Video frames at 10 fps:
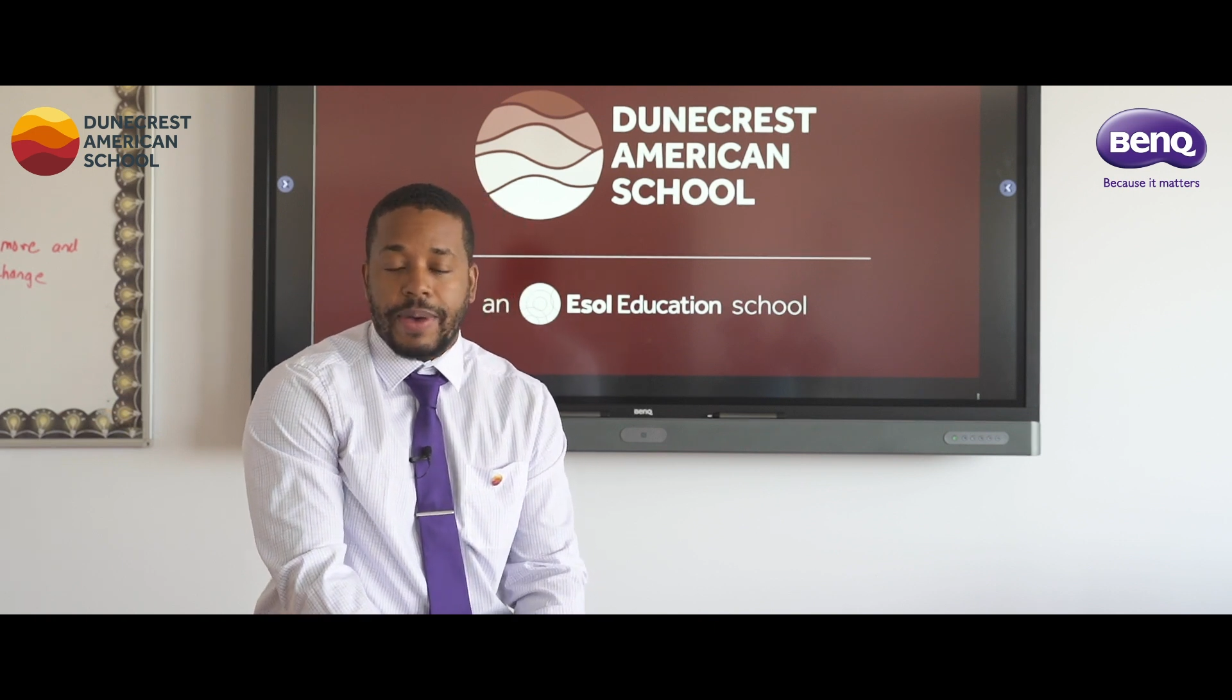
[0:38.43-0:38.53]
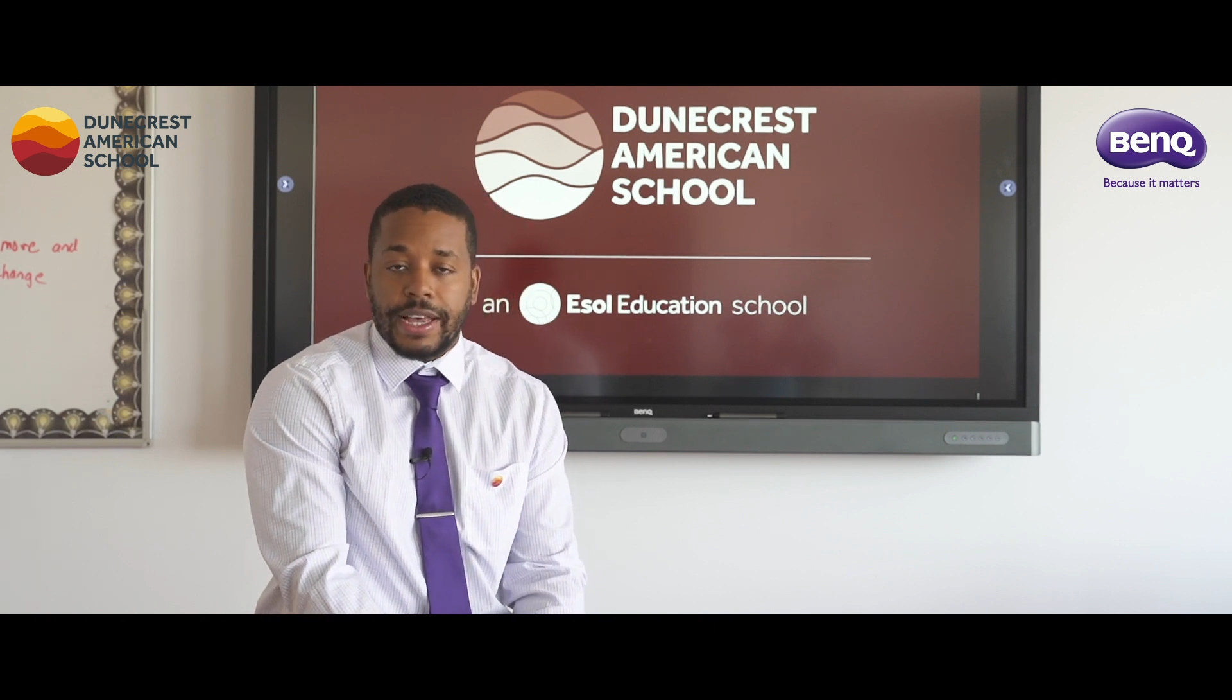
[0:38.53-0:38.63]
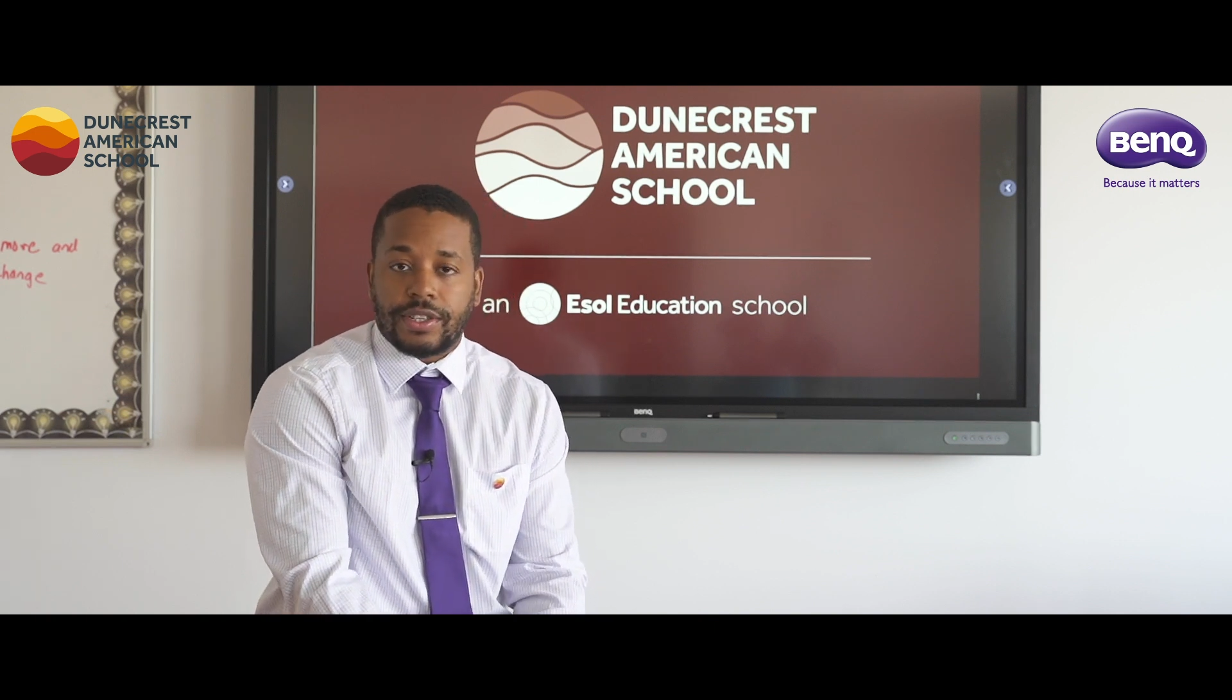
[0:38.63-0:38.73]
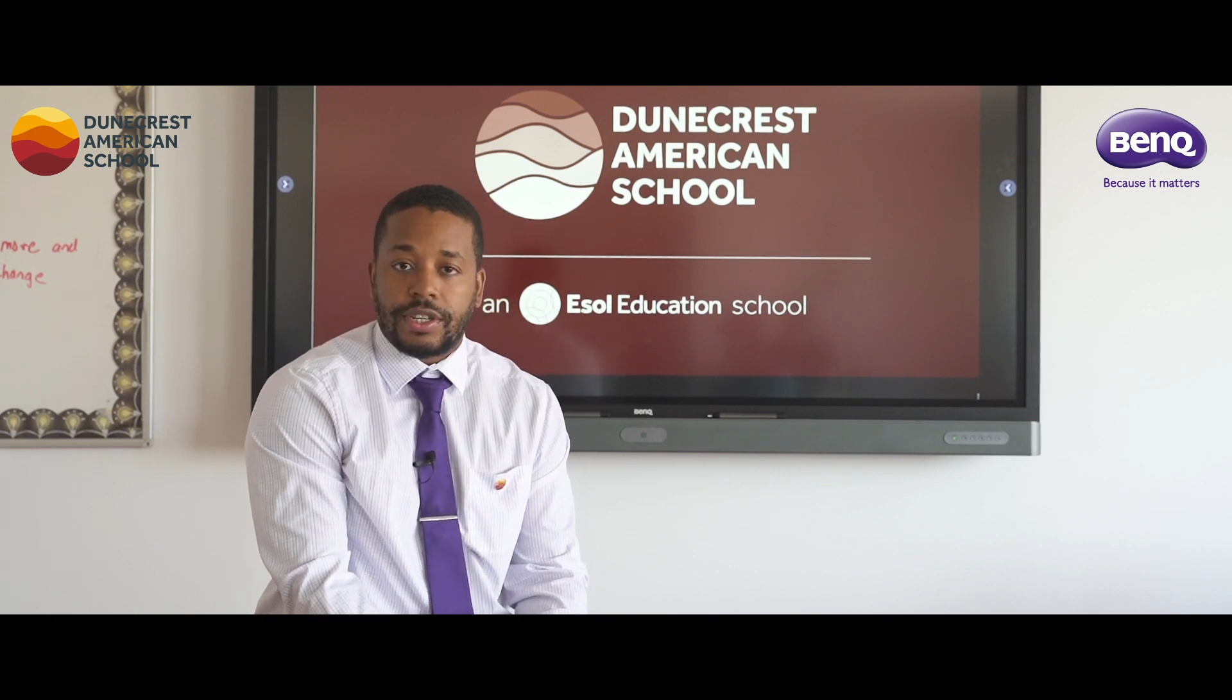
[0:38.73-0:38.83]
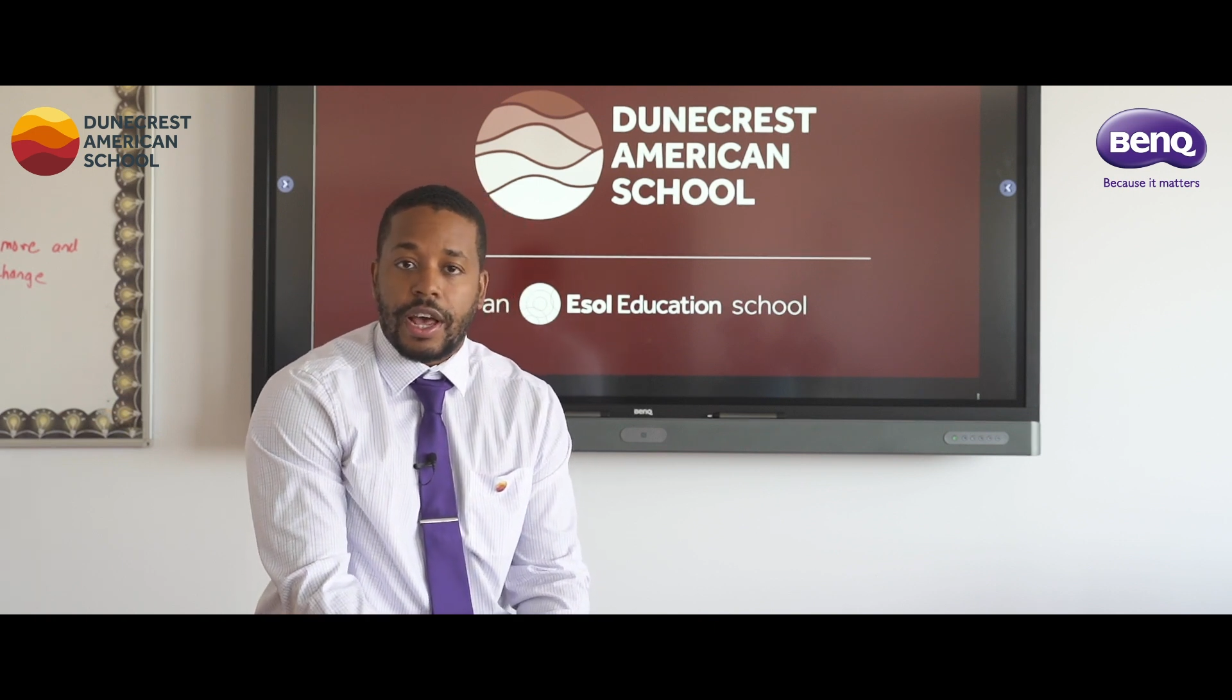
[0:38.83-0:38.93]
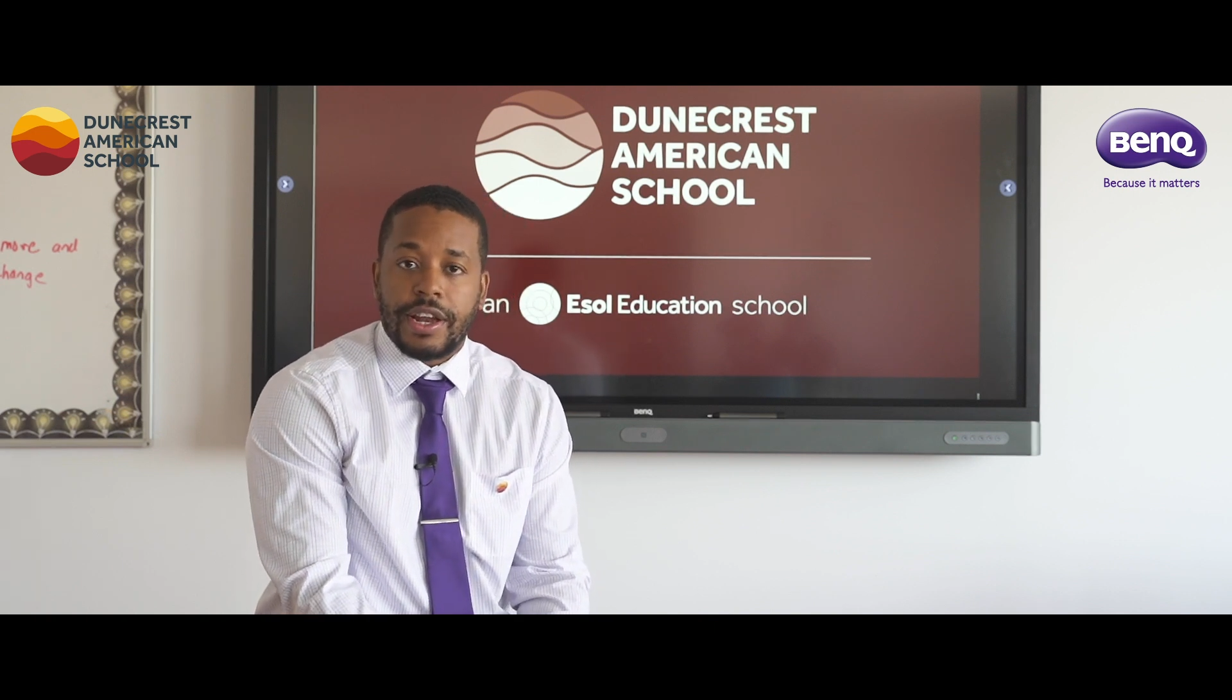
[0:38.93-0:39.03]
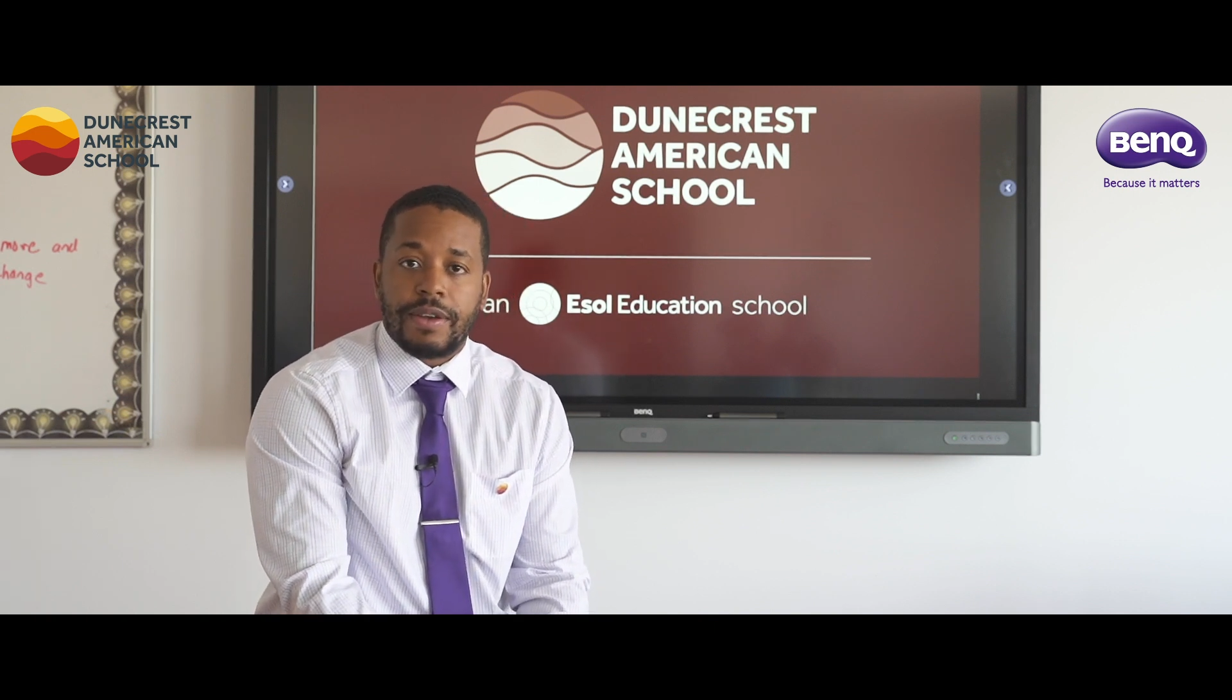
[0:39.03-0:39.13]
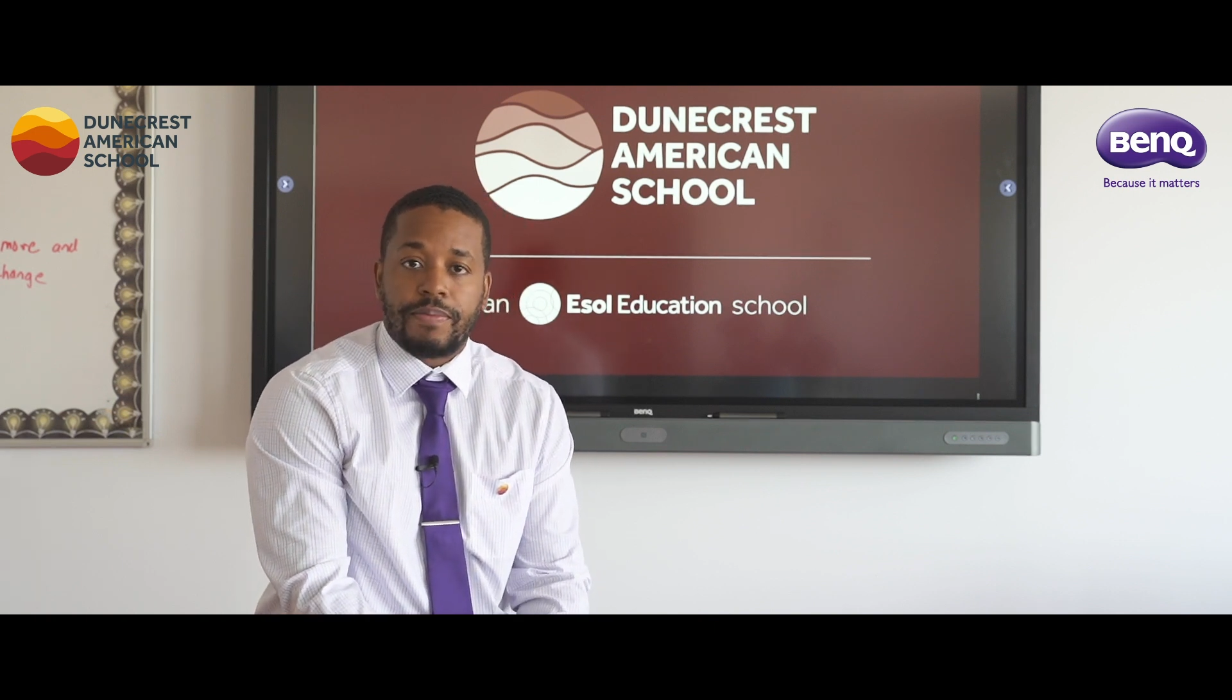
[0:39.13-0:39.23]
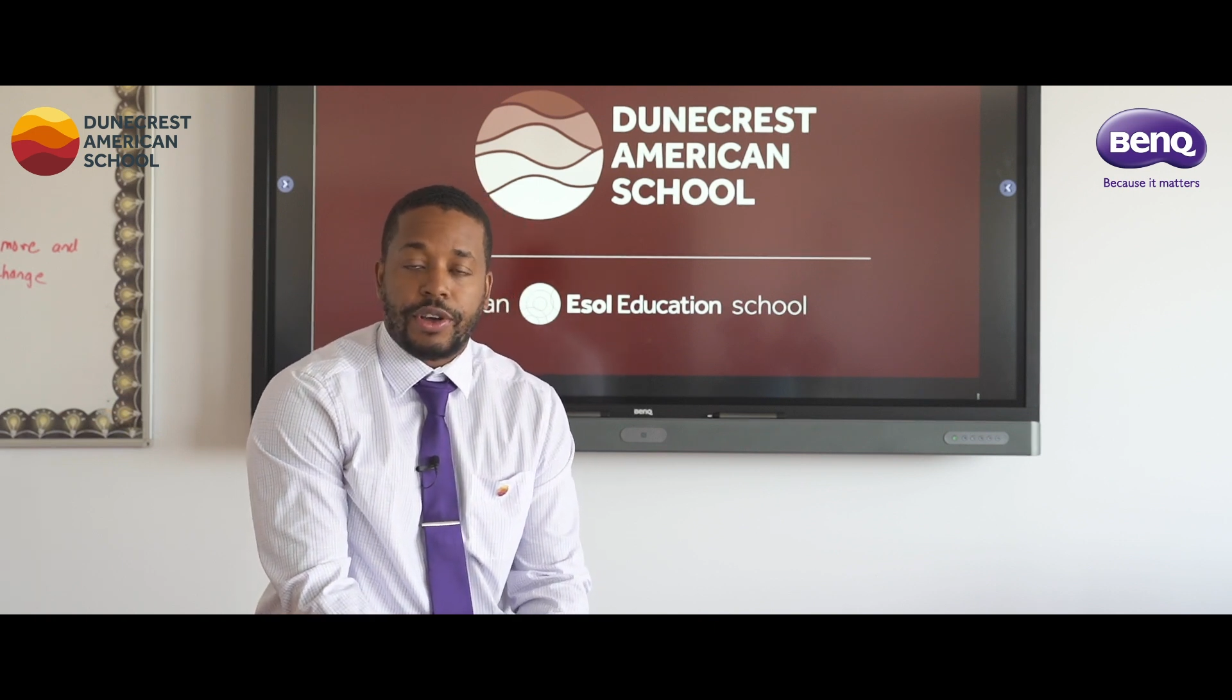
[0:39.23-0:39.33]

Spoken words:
best learning